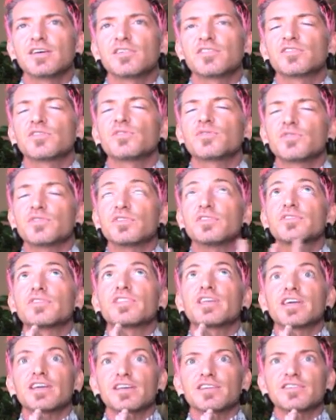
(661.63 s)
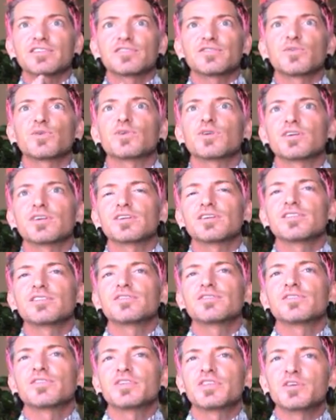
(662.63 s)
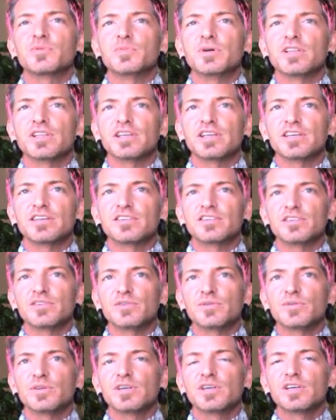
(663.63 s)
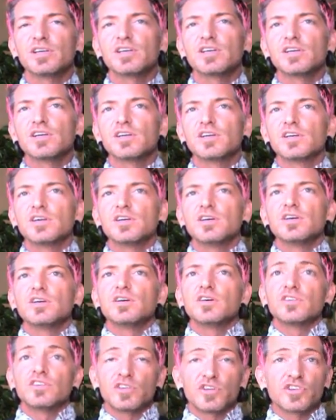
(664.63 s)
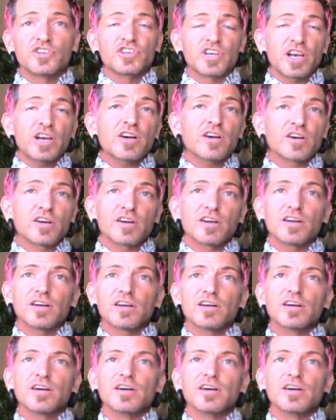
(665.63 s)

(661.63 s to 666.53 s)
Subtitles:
so full of thanks for the ability to share